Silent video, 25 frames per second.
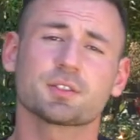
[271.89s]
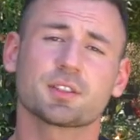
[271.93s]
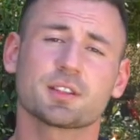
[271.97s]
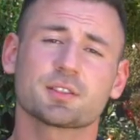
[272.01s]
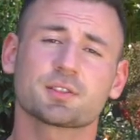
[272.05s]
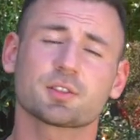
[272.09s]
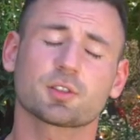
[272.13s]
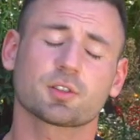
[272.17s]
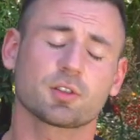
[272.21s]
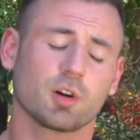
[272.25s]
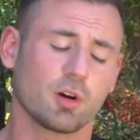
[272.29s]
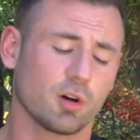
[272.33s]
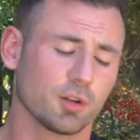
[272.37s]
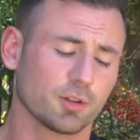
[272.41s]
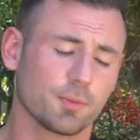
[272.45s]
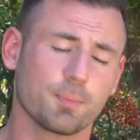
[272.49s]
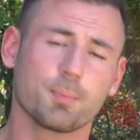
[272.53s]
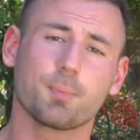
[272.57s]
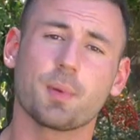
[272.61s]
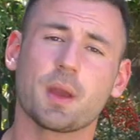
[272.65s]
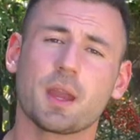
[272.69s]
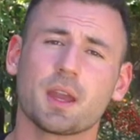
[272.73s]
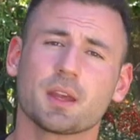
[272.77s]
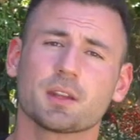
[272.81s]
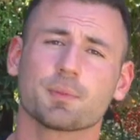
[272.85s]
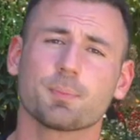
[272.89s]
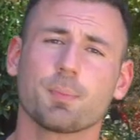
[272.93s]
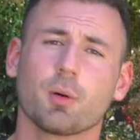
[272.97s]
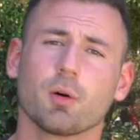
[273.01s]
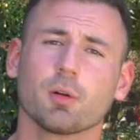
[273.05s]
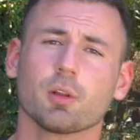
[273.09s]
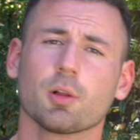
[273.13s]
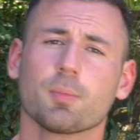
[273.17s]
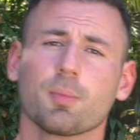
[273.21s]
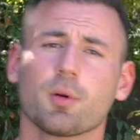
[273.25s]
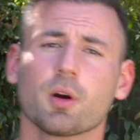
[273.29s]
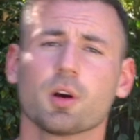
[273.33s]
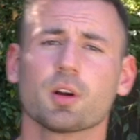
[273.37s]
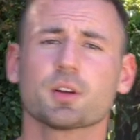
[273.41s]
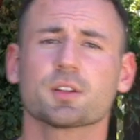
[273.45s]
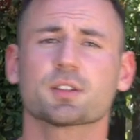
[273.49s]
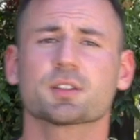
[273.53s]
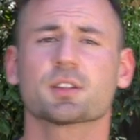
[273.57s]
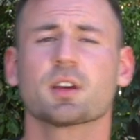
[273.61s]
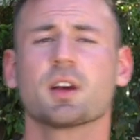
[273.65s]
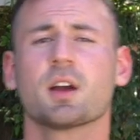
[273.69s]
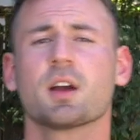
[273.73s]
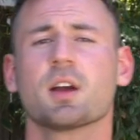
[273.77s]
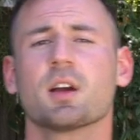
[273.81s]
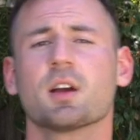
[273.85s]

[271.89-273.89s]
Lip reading: These are called band pull-aparts.